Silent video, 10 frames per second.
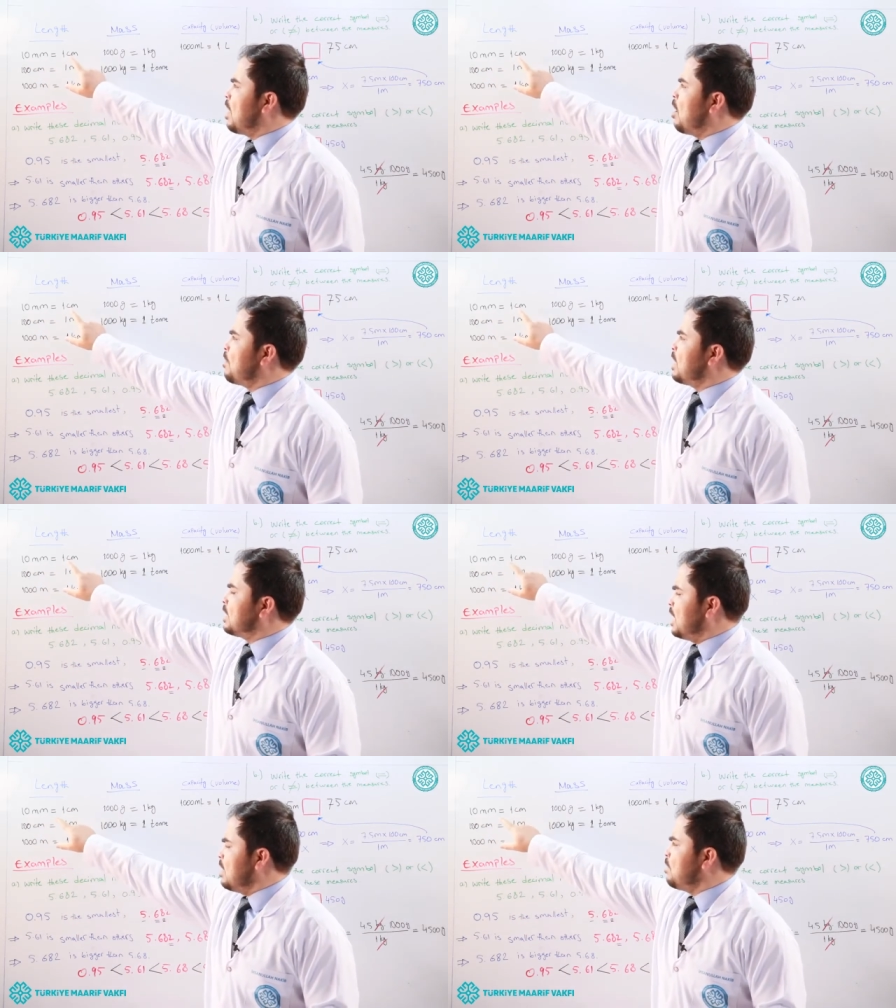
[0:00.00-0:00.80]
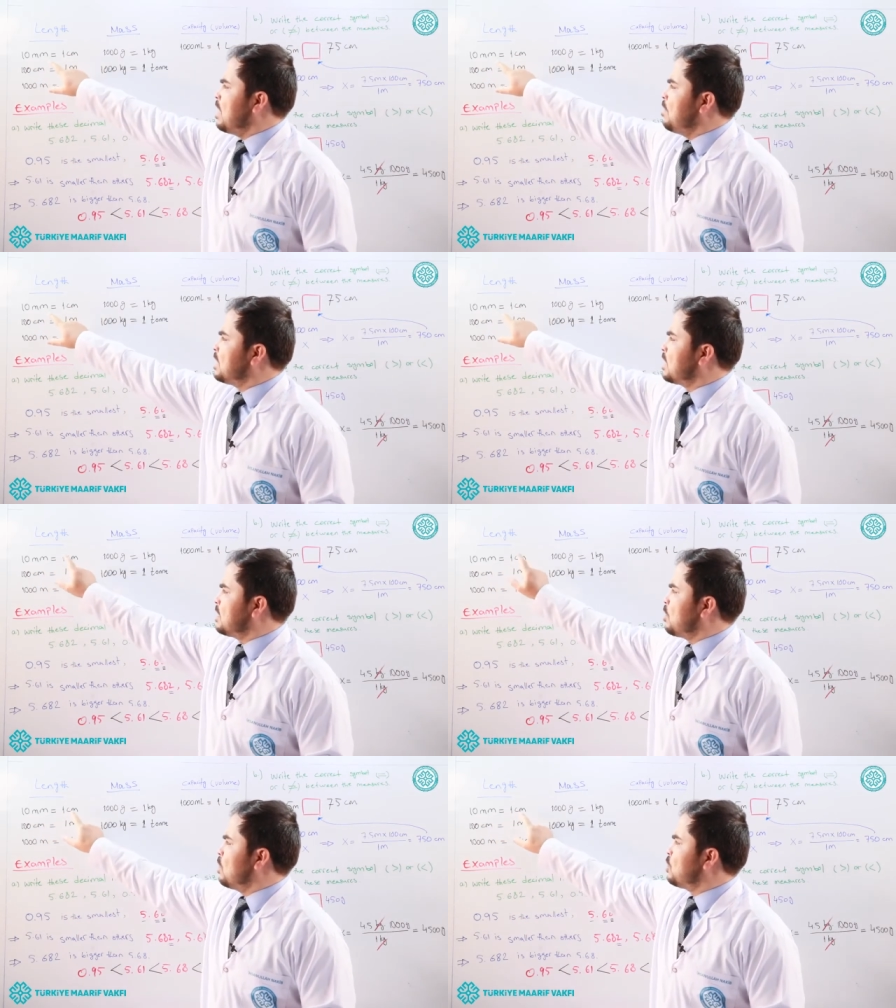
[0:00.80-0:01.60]
how much 10 millimeters
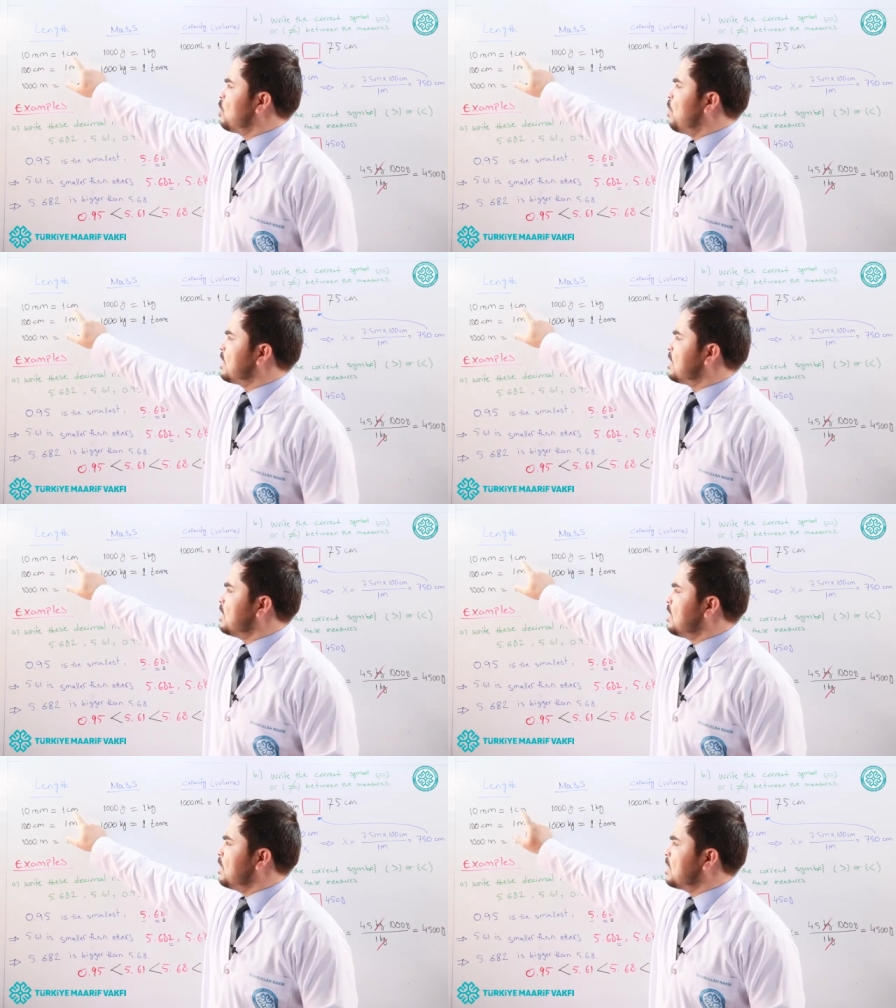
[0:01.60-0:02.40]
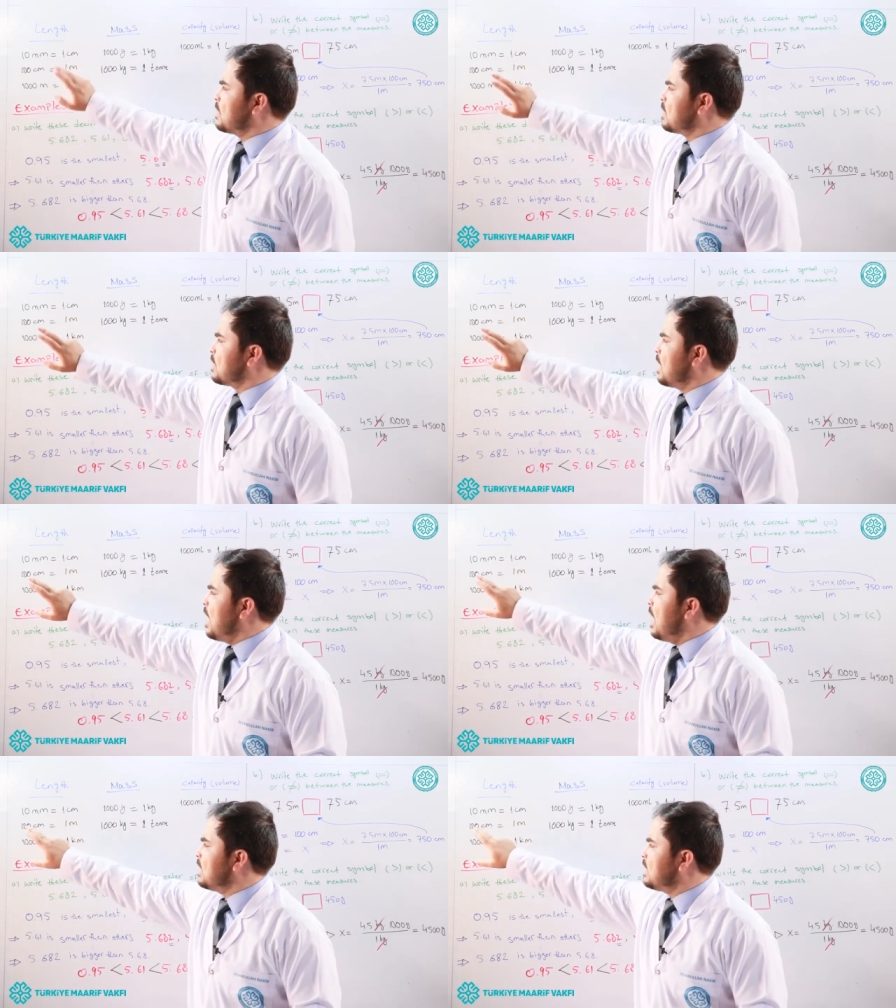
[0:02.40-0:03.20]
is equal to 1 centimeters
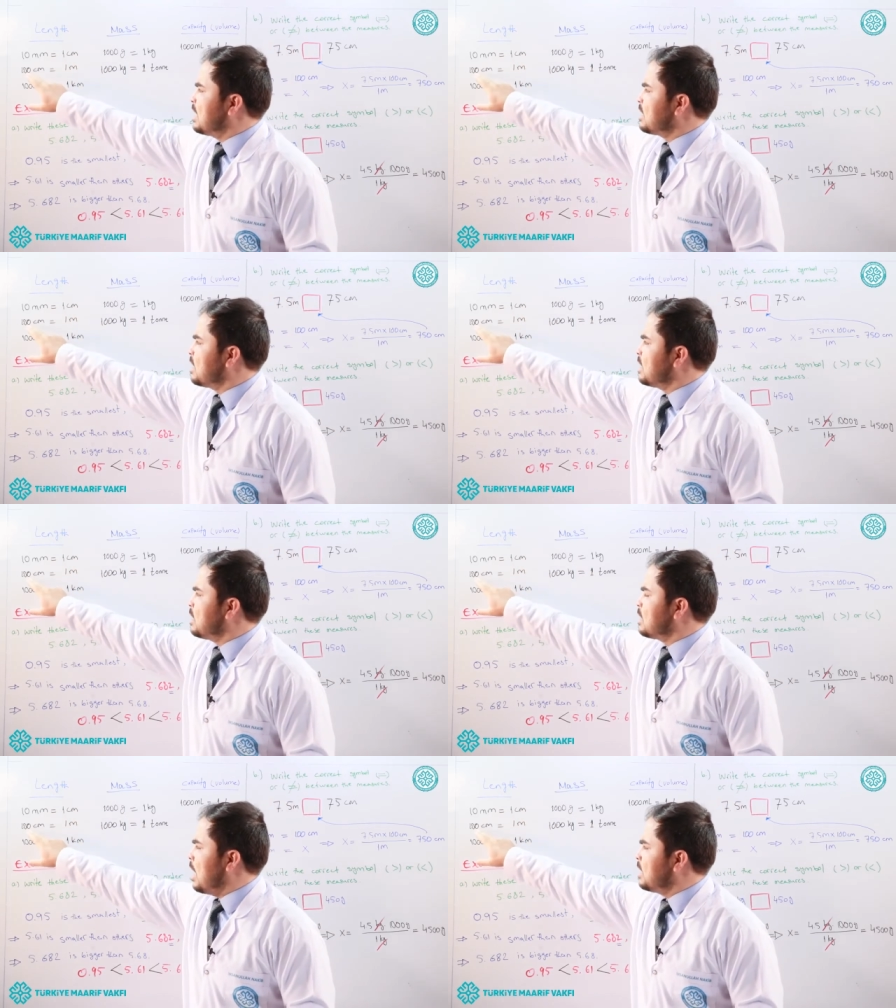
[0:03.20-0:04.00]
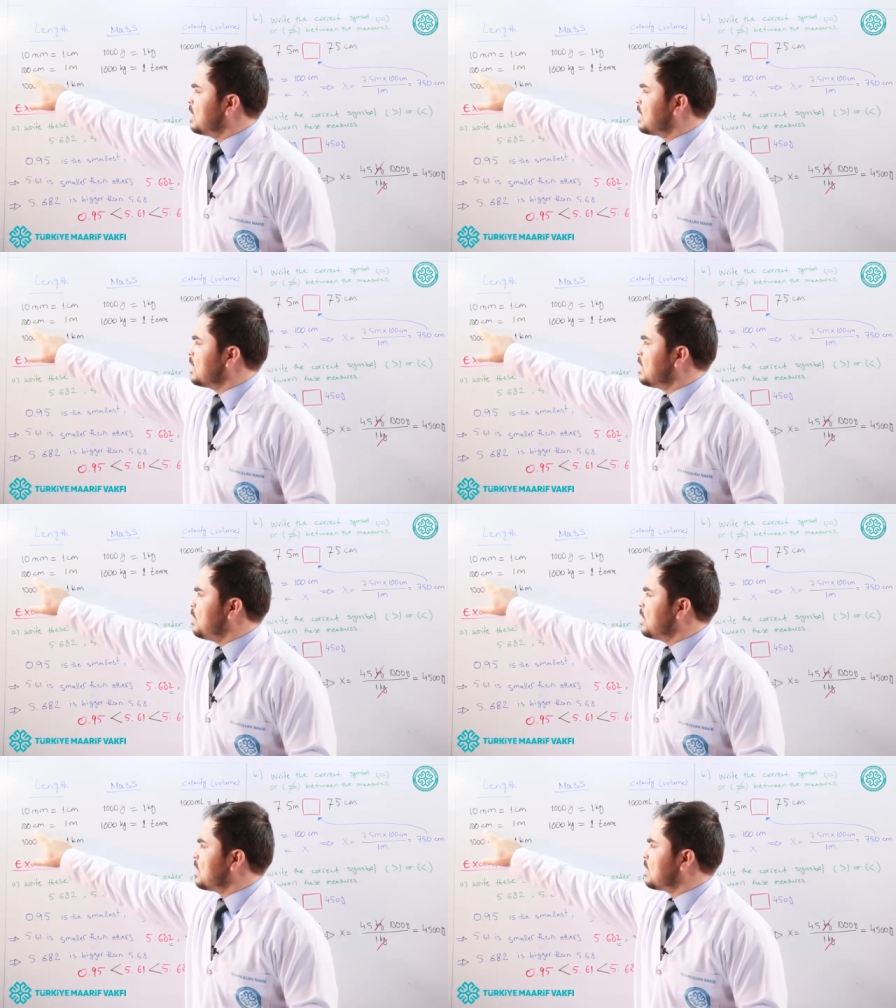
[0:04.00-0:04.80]
and 10 centi 100
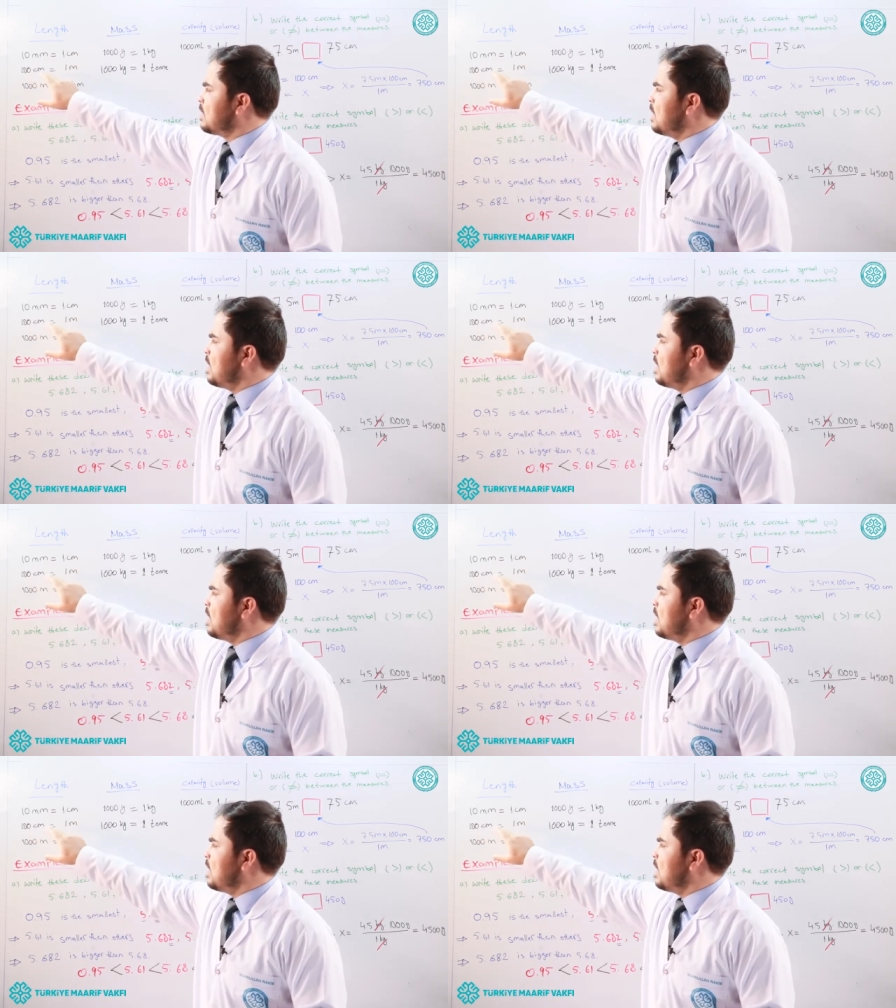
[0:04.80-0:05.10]
centimeters